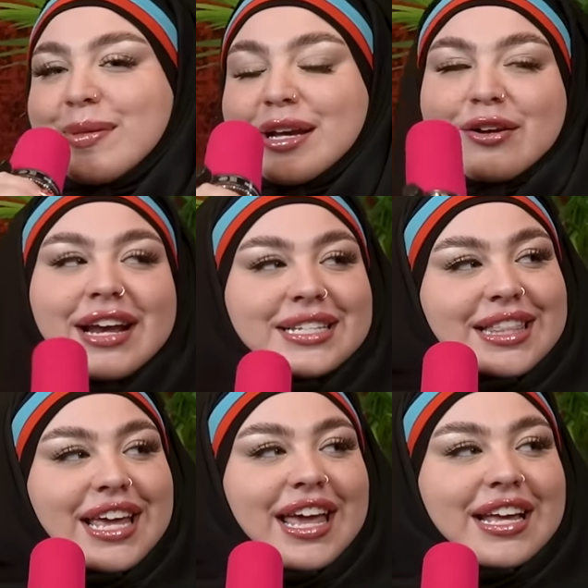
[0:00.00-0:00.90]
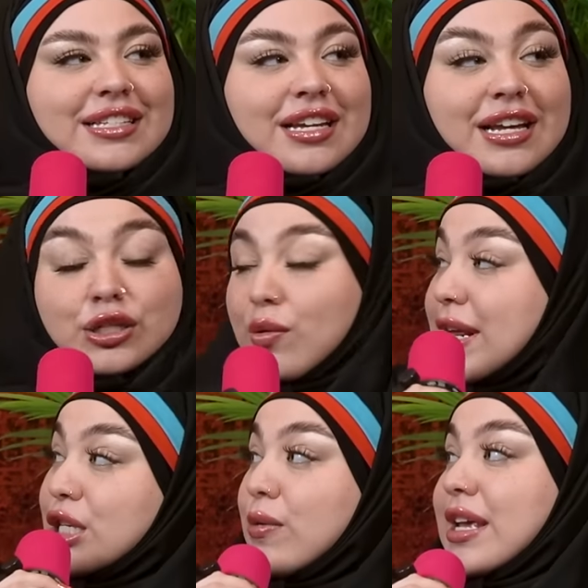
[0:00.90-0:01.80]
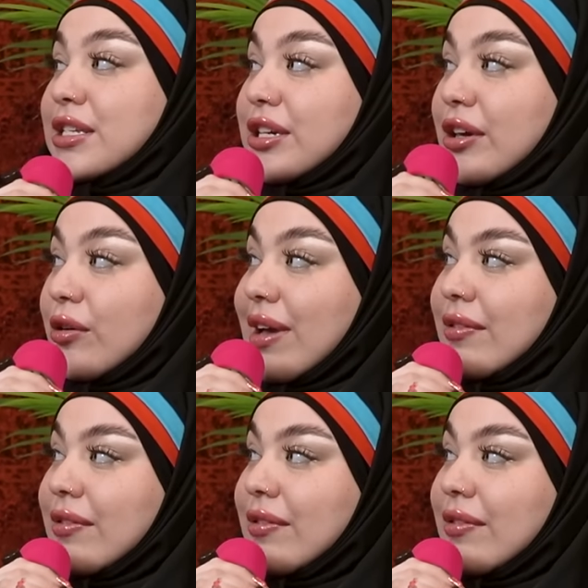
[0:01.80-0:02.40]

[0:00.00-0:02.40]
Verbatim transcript: but the crazy thing is, in 2022,